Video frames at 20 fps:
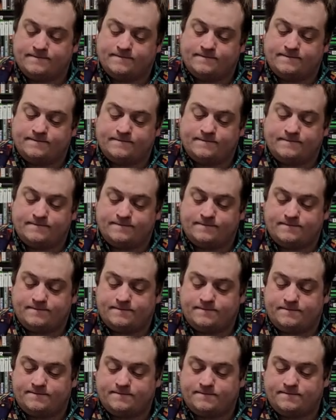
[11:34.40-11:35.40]

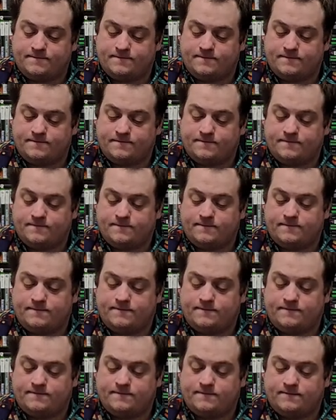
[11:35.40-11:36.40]

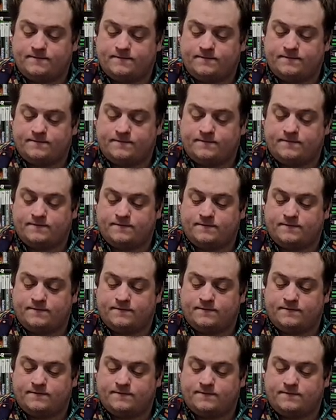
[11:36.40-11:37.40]

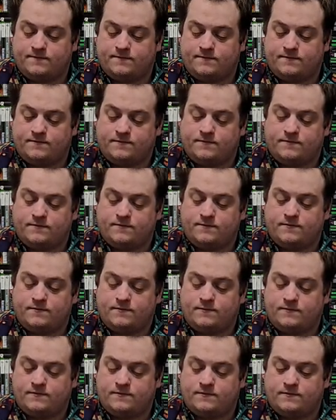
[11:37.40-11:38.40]

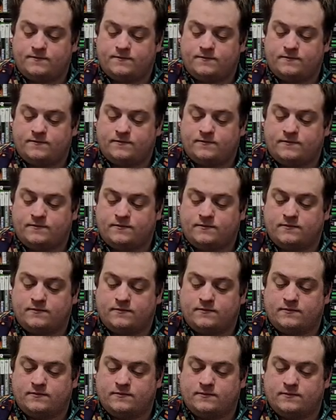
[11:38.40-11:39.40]

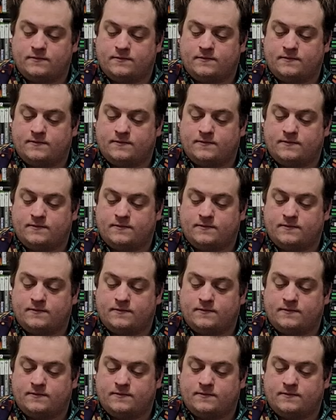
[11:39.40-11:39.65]
The person shown says nothing.